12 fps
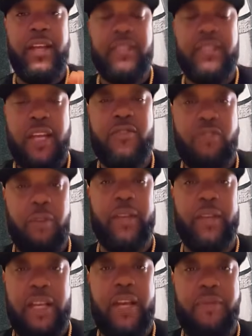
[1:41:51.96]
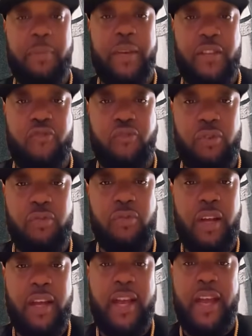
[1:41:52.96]
what he teaches to believe to be
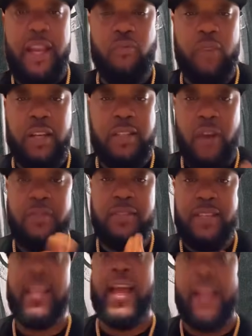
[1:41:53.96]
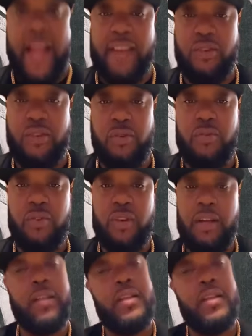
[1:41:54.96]
true, and he researches it like I do,